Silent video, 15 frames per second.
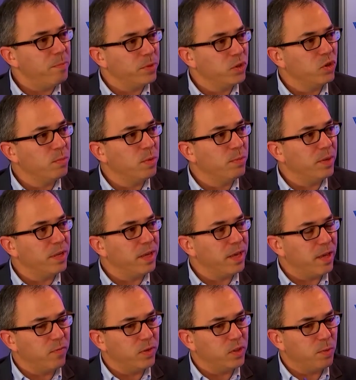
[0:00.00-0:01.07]

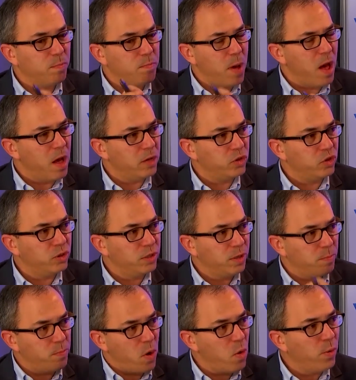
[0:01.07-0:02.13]
Presumably, if it's a Bosch
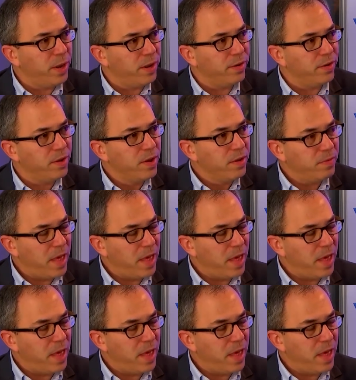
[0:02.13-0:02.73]
component